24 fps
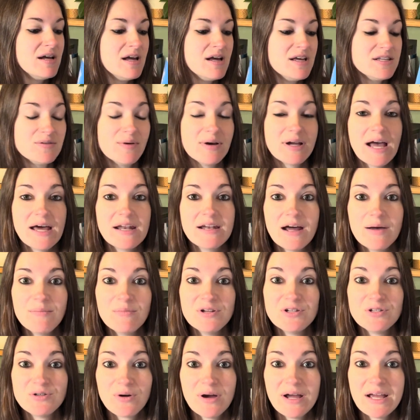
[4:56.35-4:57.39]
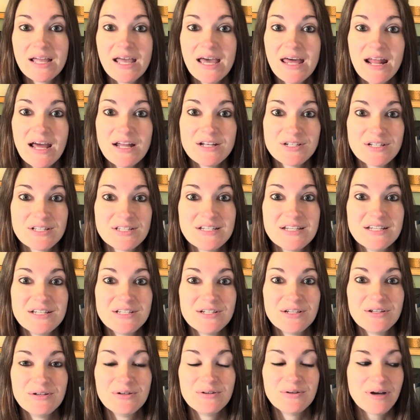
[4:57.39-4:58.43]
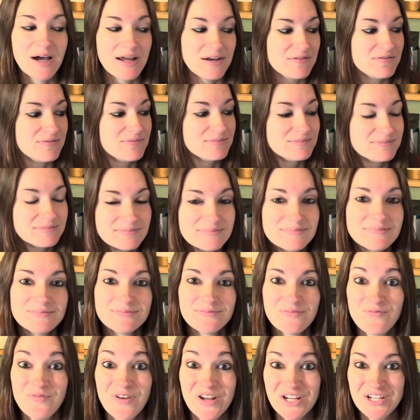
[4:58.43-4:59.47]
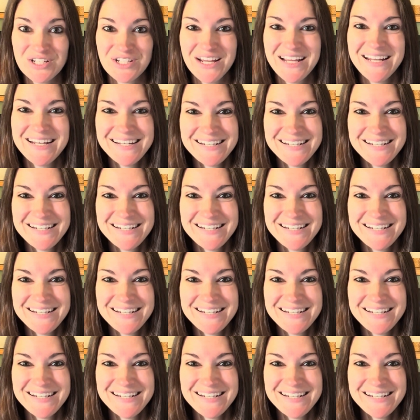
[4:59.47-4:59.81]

So again, I'm enjoying it. I just need to kind of finish it.